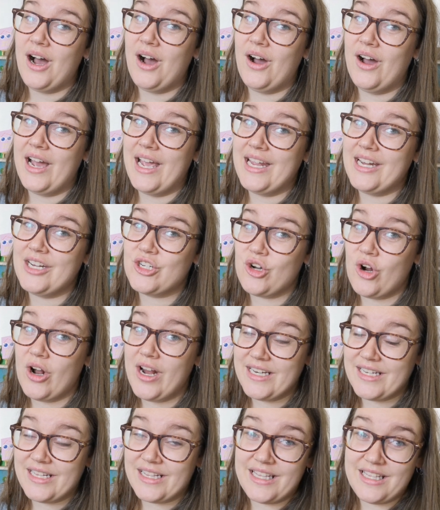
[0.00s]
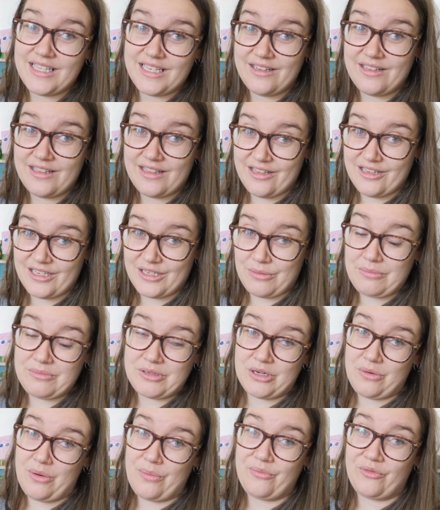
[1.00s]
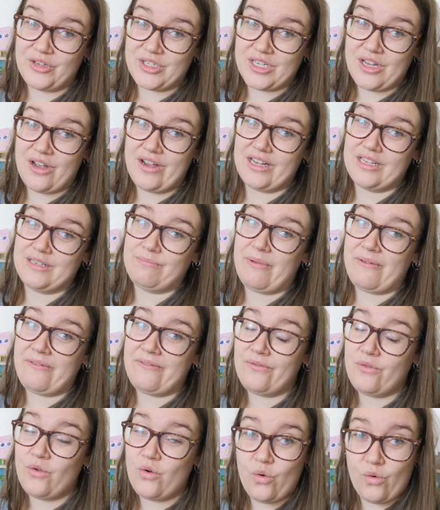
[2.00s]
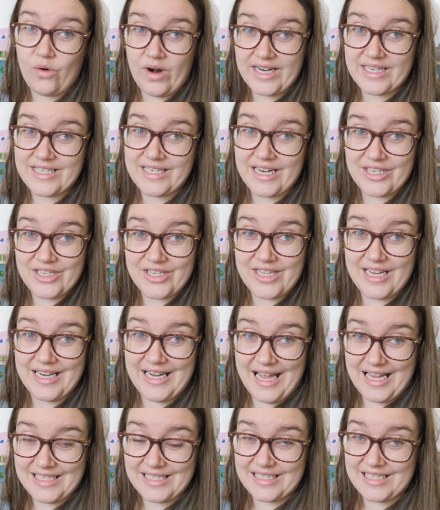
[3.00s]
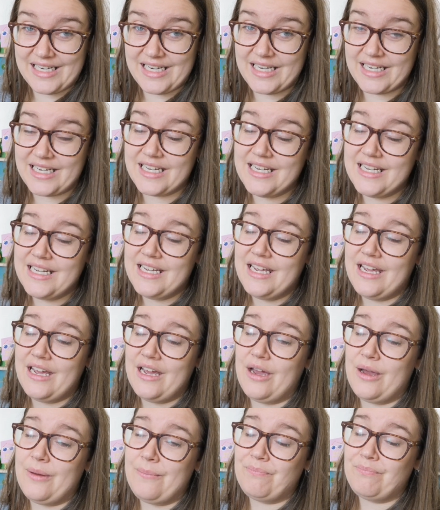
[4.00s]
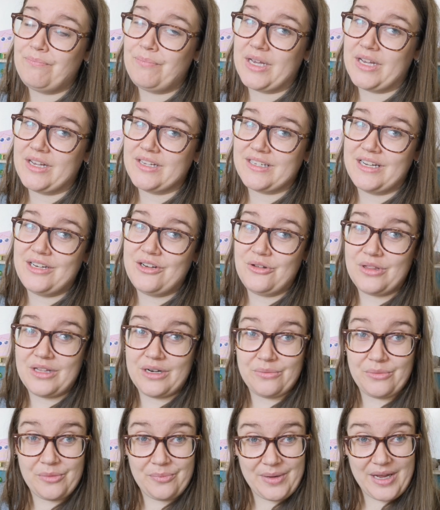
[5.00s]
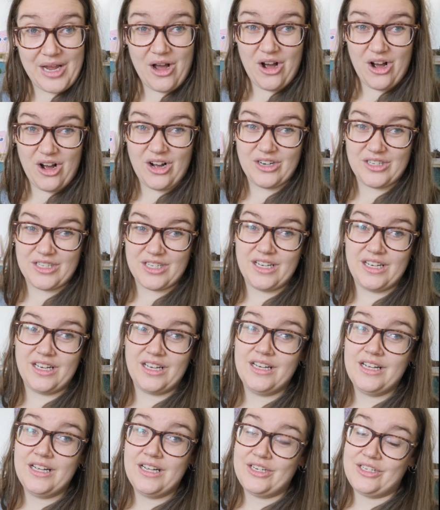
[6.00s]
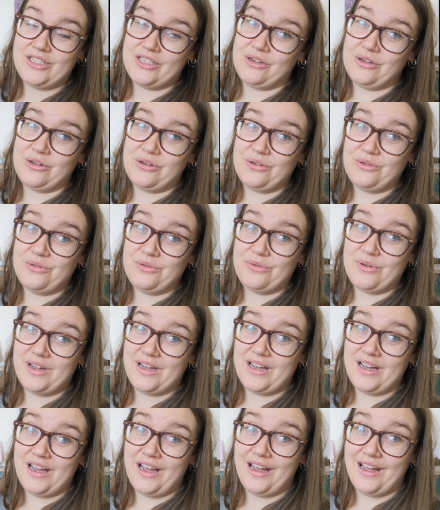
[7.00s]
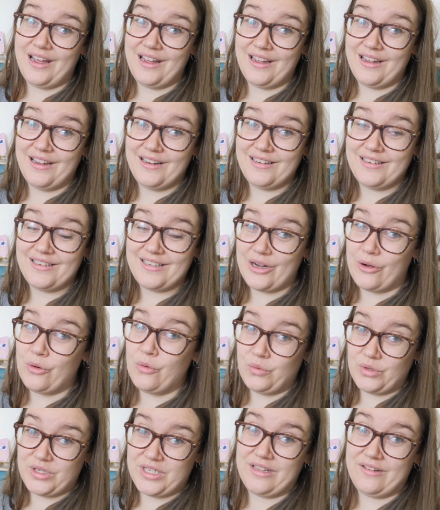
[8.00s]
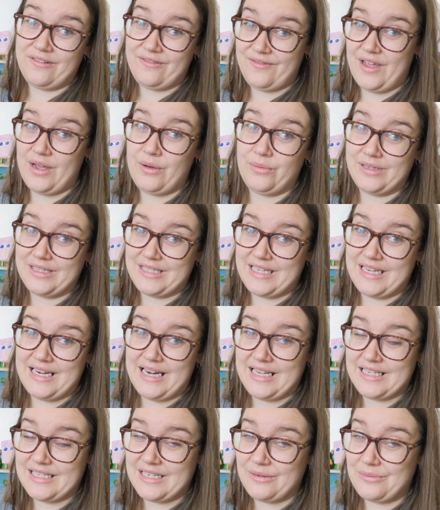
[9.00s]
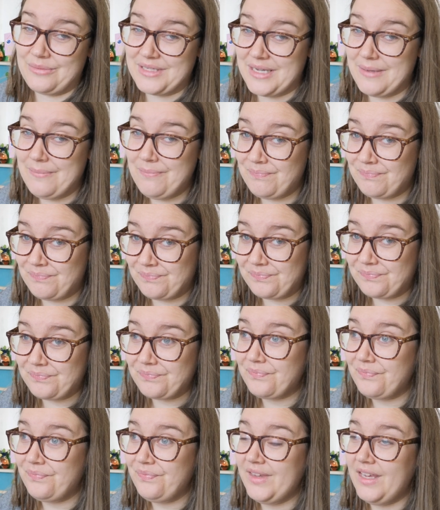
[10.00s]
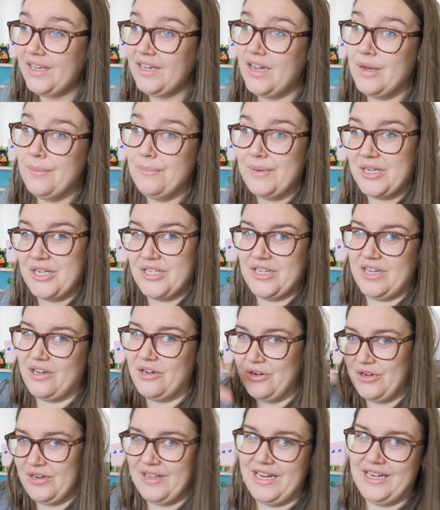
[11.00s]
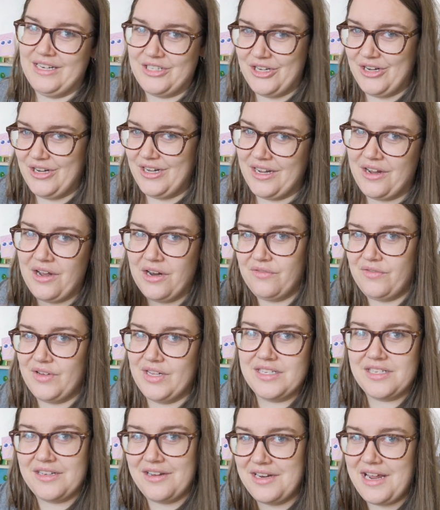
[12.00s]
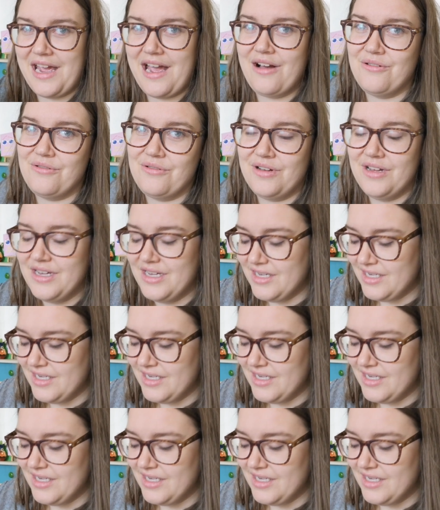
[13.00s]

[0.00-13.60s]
I tried the, the swimsuit on for size before I attached the elastic, um, because I knew that it would be harder to, uh, to alter the fit once the elastic was in, um, because I couldn't then turn it kind of inside out.